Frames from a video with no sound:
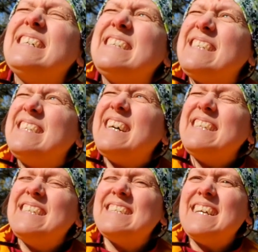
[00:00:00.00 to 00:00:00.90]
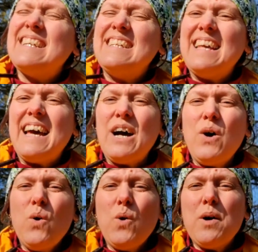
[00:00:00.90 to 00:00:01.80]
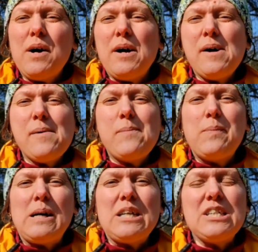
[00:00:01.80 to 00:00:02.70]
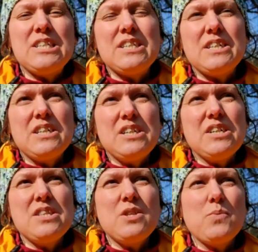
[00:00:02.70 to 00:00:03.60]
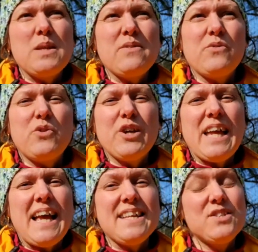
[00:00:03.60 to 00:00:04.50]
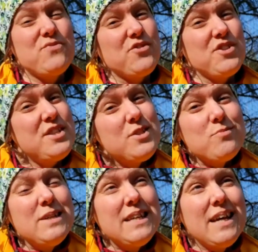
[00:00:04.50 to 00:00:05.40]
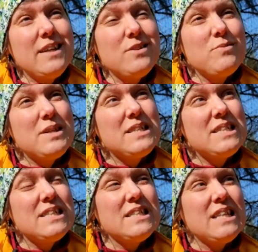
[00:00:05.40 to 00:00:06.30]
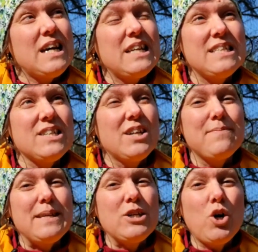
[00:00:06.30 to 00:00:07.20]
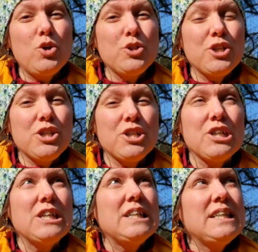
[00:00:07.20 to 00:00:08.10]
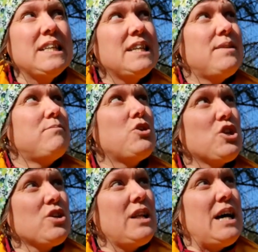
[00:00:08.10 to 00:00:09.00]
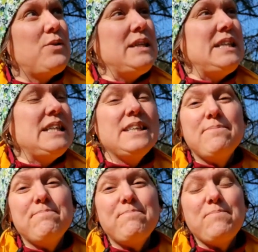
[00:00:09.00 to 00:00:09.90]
It's nice and sunny now, but the weather forecast for this weekend was that it's going to be colder, more cloudy.